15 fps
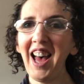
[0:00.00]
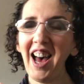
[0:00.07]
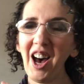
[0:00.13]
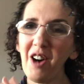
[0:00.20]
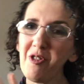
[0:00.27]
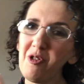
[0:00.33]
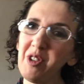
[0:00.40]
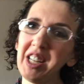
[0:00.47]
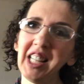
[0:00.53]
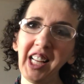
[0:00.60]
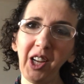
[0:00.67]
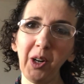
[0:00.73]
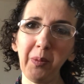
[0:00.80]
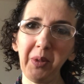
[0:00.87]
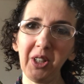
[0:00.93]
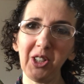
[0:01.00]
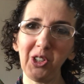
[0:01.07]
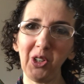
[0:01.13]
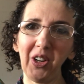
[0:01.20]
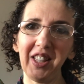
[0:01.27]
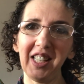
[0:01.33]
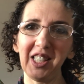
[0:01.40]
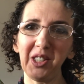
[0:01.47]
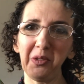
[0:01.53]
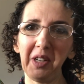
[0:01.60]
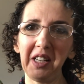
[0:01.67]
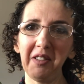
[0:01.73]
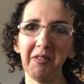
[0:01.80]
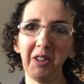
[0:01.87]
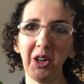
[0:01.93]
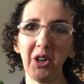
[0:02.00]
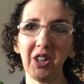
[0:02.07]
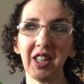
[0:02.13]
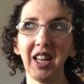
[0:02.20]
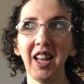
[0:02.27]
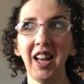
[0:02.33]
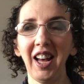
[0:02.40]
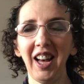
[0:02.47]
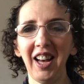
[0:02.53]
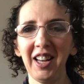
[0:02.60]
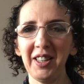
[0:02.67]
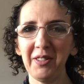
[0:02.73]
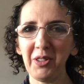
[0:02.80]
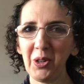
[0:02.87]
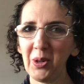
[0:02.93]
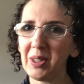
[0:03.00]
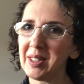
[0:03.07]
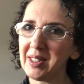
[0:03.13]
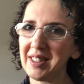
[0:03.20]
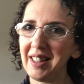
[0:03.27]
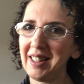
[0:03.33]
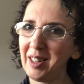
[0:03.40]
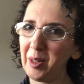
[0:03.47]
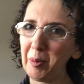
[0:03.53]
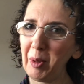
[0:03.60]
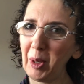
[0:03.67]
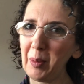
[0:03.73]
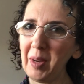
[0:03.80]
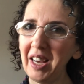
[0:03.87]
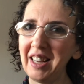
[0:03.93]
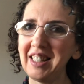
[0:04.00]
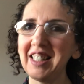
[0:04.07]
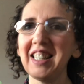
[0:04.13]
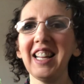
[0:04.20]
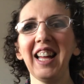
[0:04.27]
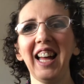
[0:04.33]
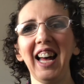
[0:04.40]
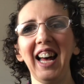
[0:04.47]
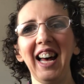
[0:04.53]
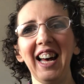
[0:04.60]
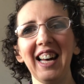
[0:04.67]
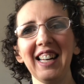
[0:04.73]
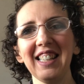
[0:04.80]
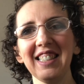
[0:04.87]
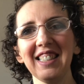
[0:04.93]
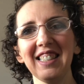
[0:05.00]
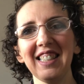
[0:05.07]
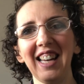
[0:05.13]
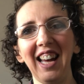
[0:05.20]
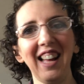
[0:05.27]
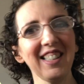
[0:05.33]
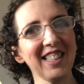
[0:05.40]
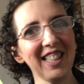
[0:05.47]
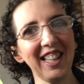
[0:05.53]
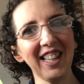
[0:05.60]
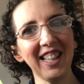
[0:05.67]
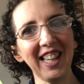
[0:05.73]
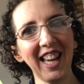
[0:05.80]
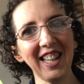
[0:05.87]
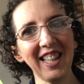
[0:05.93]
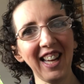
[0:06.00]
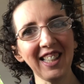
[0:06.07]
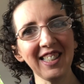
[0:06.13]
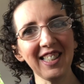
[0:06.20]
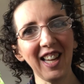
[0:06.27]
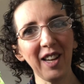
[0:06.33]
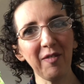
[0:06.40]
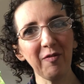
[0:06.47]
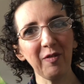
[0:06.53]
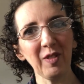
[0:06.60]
I really hope you enjoyed this reading vlog, and of course little Bluebell, and I'll see you again next time.